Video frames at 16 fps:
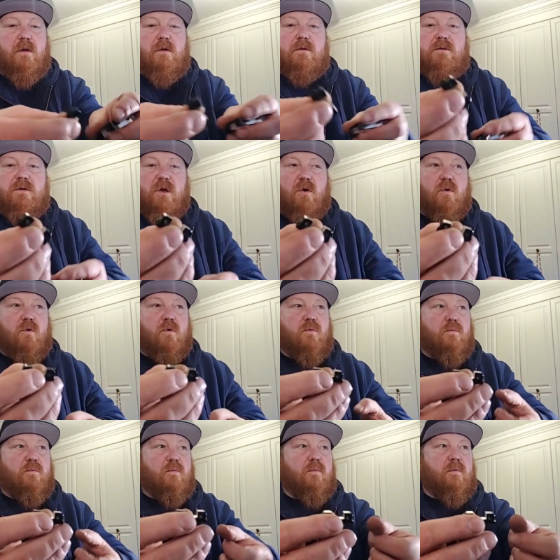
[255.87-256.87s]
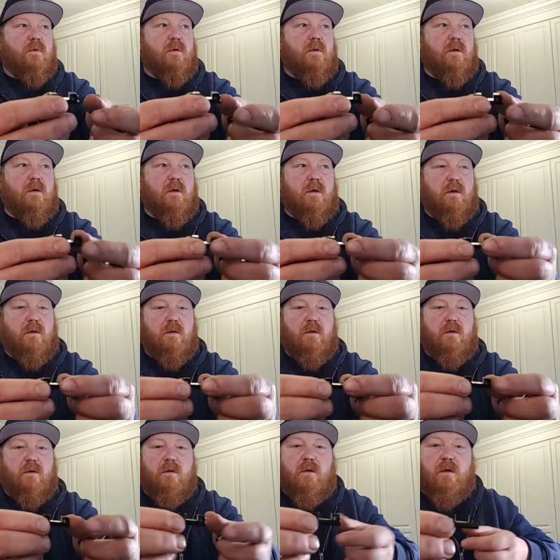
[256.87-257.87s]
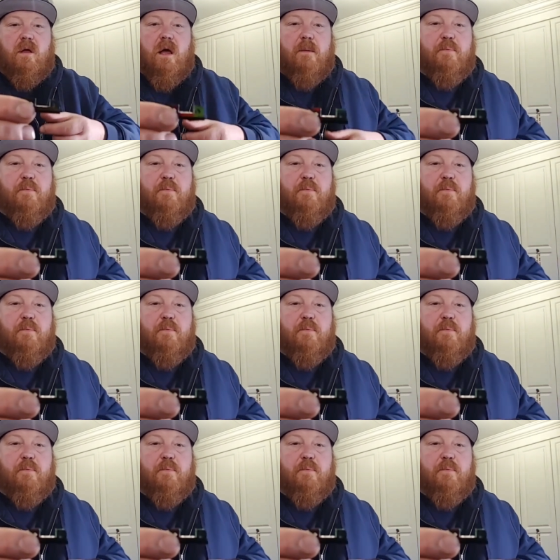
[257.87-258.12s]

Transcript: So I